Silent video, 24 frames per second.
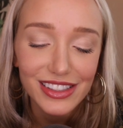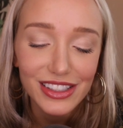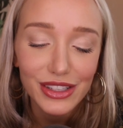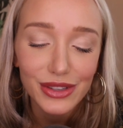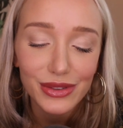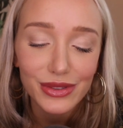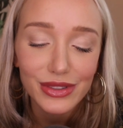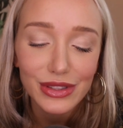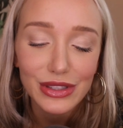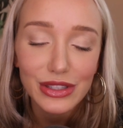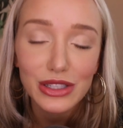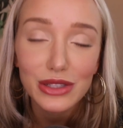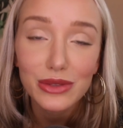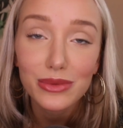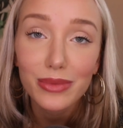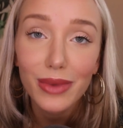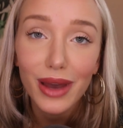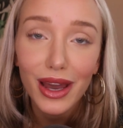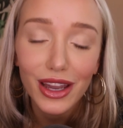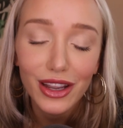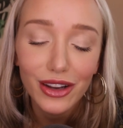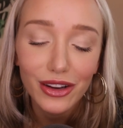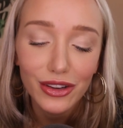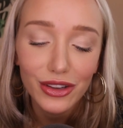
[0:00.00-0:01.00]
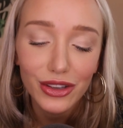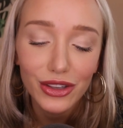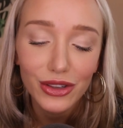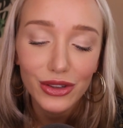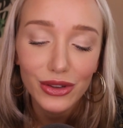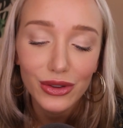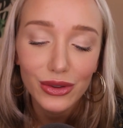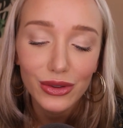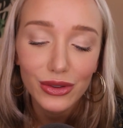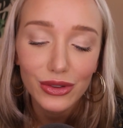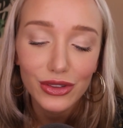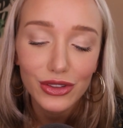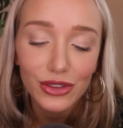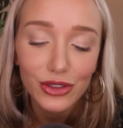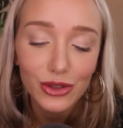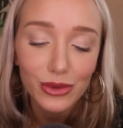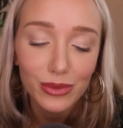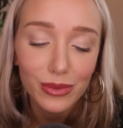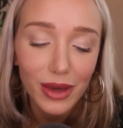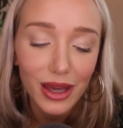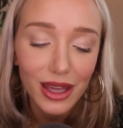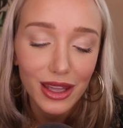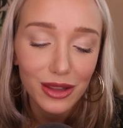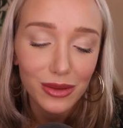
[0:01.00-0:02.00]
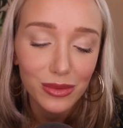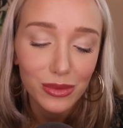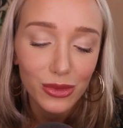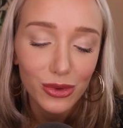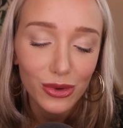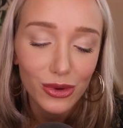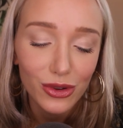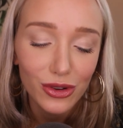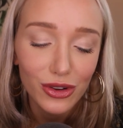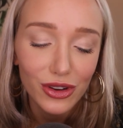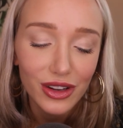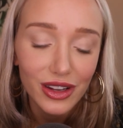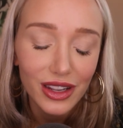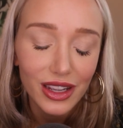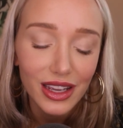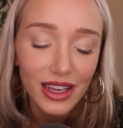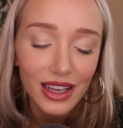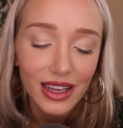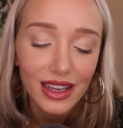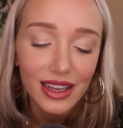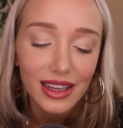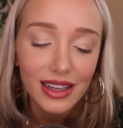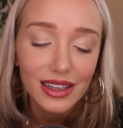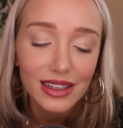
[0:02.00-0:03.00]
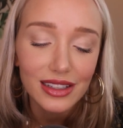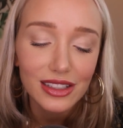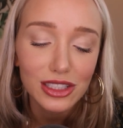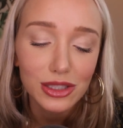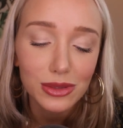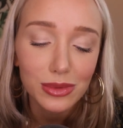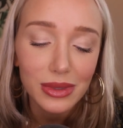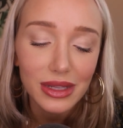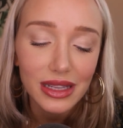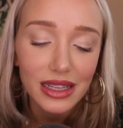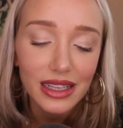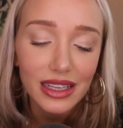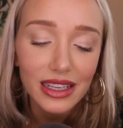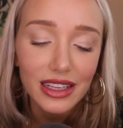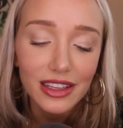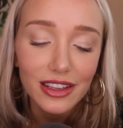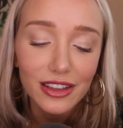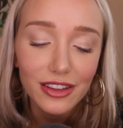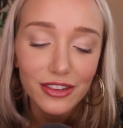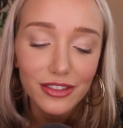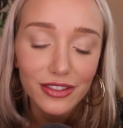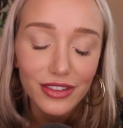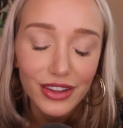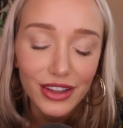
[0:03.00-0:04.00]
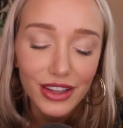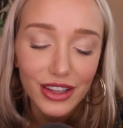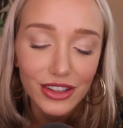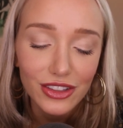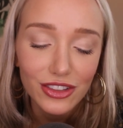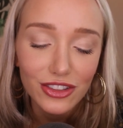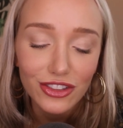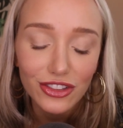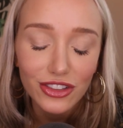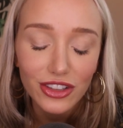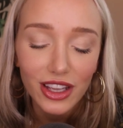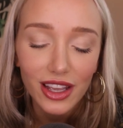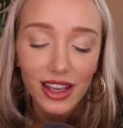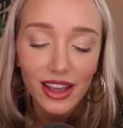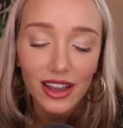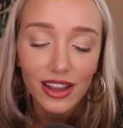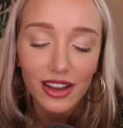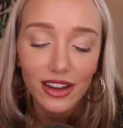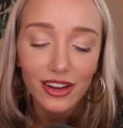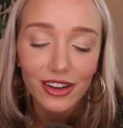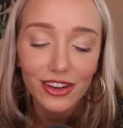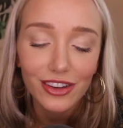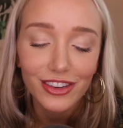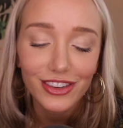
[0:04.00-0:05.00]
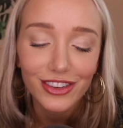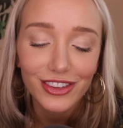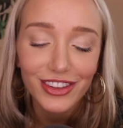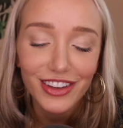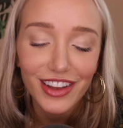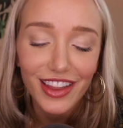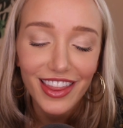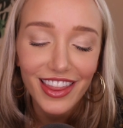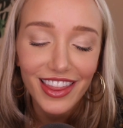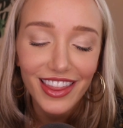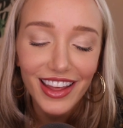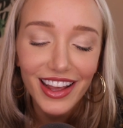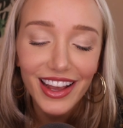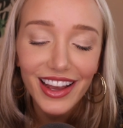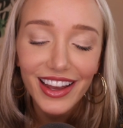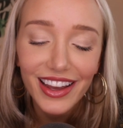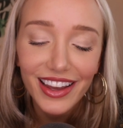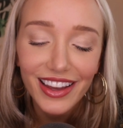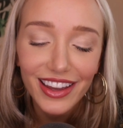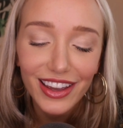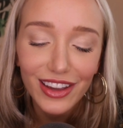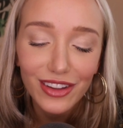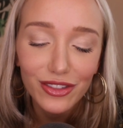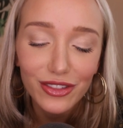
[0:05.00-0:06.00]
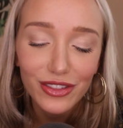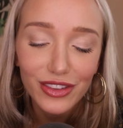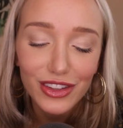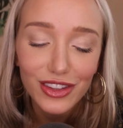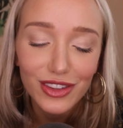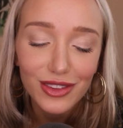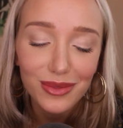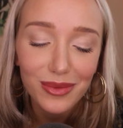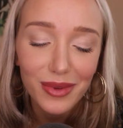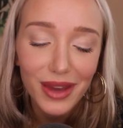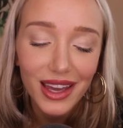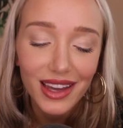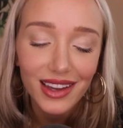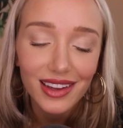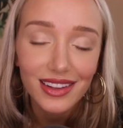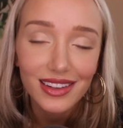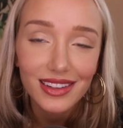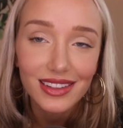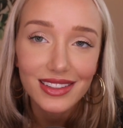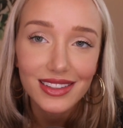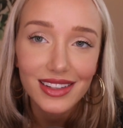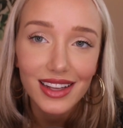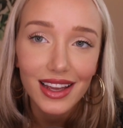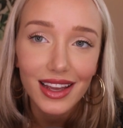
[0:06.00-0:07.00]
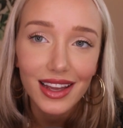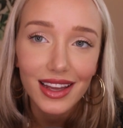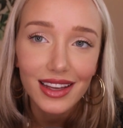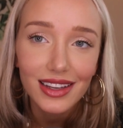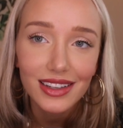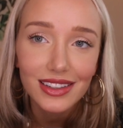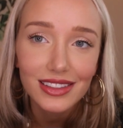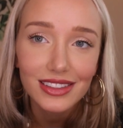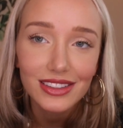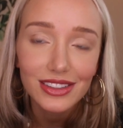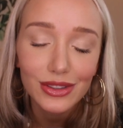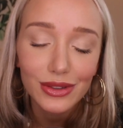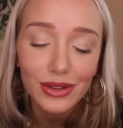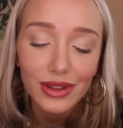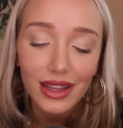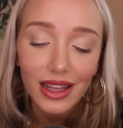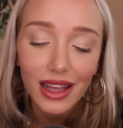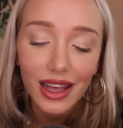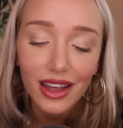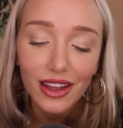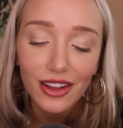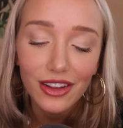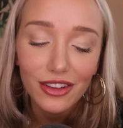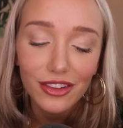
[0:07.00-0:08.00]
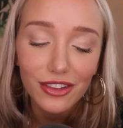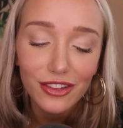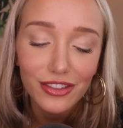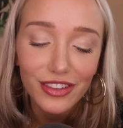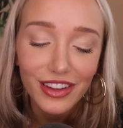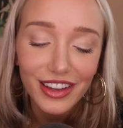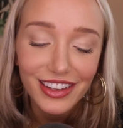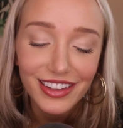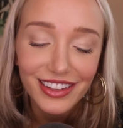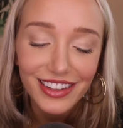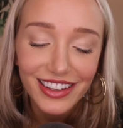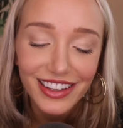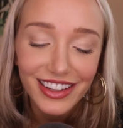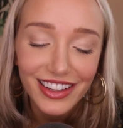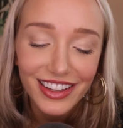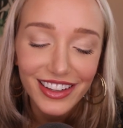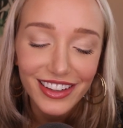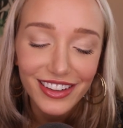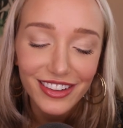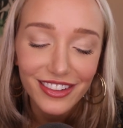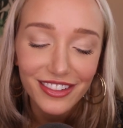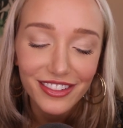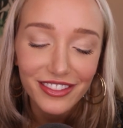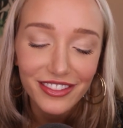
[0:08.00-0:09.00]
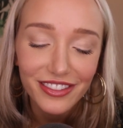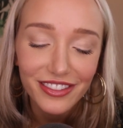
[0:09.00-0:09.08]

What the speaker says: to inspire you to smile more, to believe and share, to think and respect, to love and give,